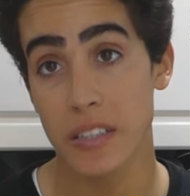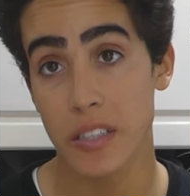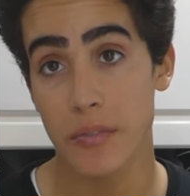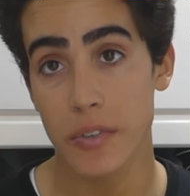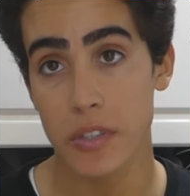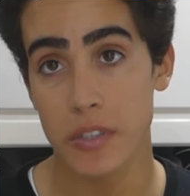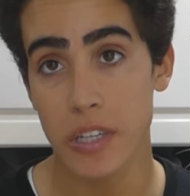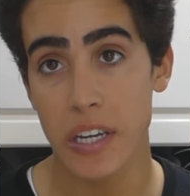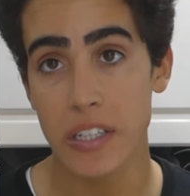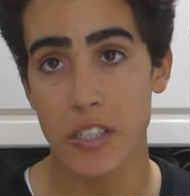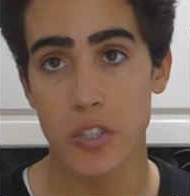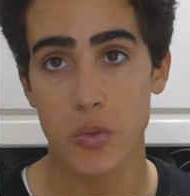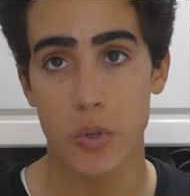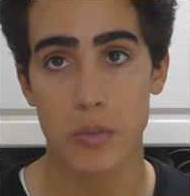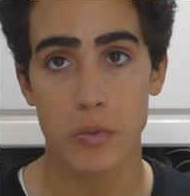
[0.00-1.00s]

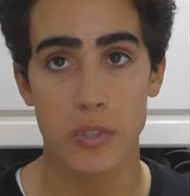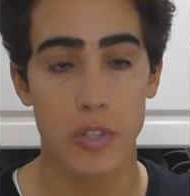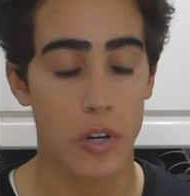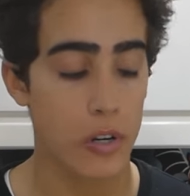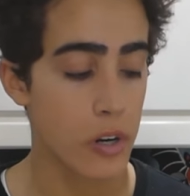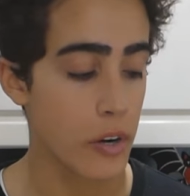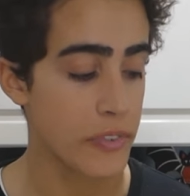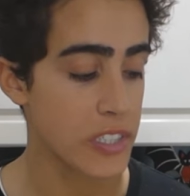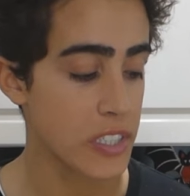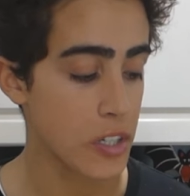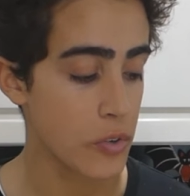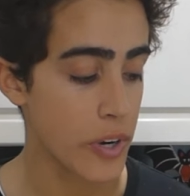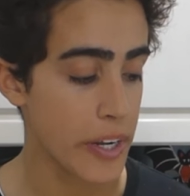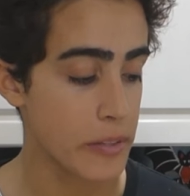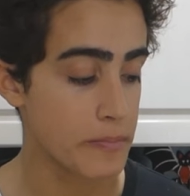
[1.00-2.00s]
civilizations once we started harvesting
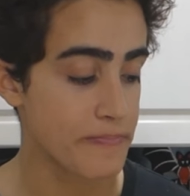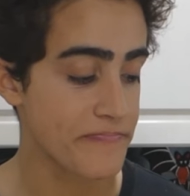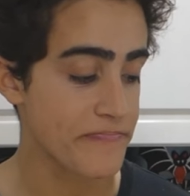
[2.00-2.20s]
grain.